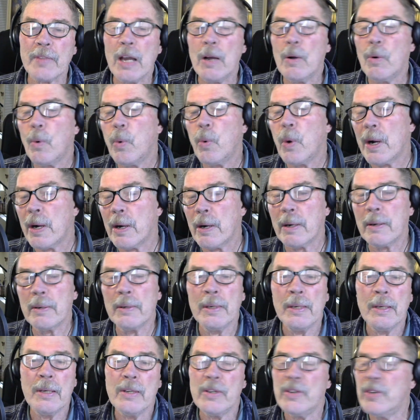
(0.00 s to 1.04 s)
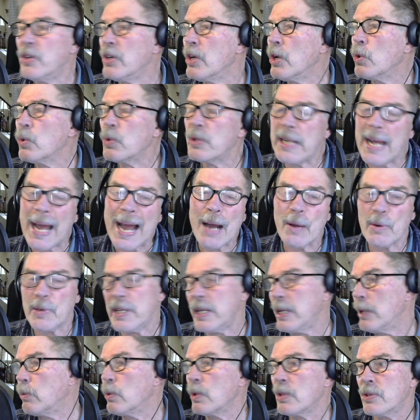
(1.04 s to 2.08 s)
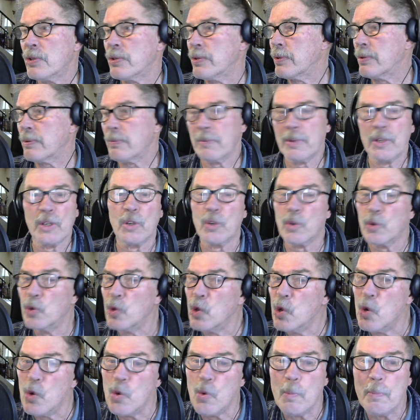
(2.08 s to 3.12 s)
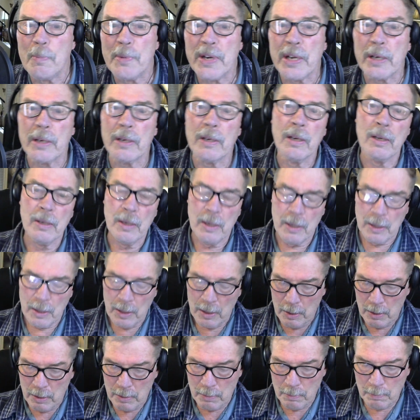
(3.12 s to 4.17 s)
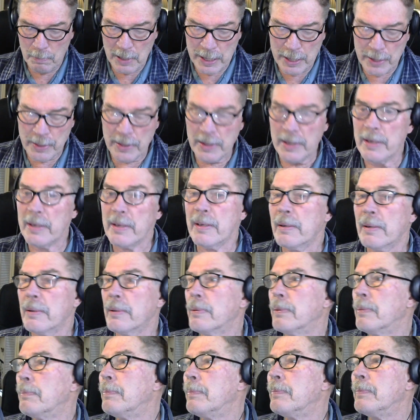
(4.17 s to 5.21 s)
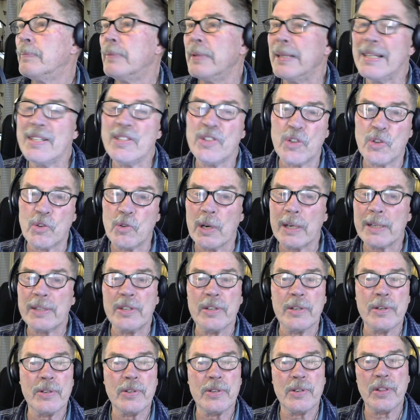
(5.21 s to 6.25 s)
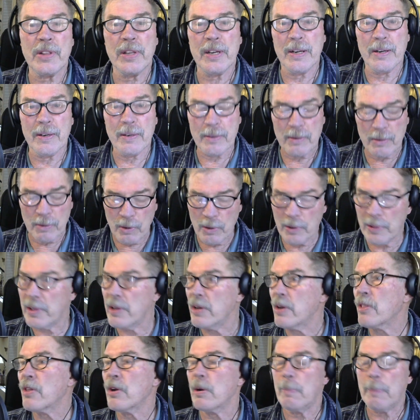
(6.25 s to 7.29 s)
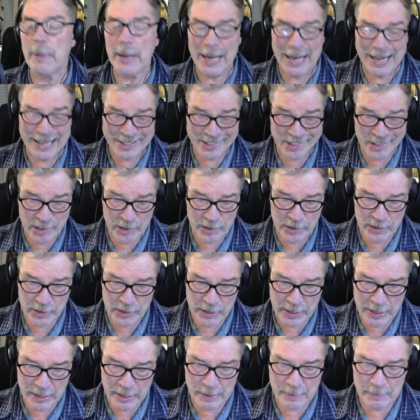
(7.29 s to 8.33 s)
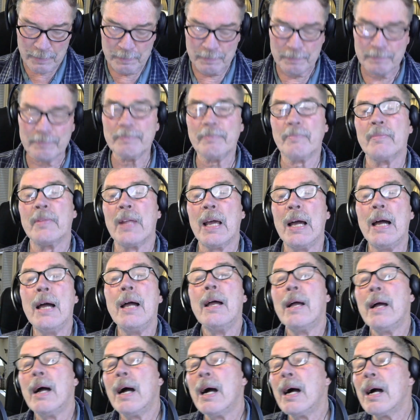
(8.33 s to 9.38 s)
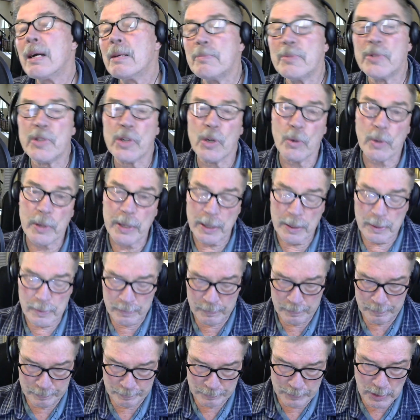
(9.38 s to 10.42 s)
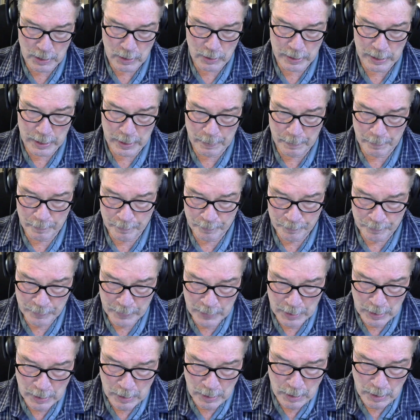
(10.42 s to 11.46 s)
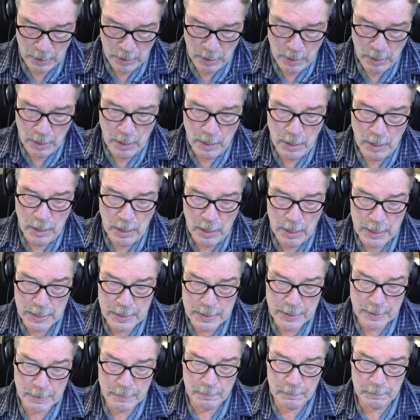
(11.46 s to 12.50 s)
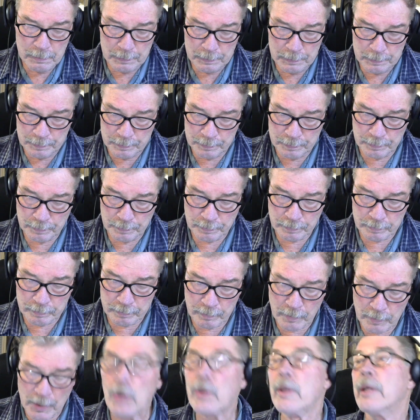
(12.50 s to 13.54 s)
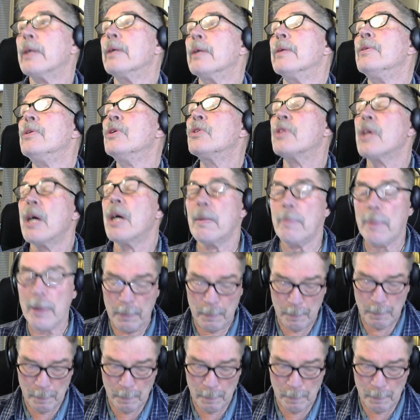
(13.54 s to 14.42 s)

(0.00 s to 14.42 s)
where no doubt he was groomed by the instructors there or the other pastors there. I'm joking. Okay. Okay, new topic.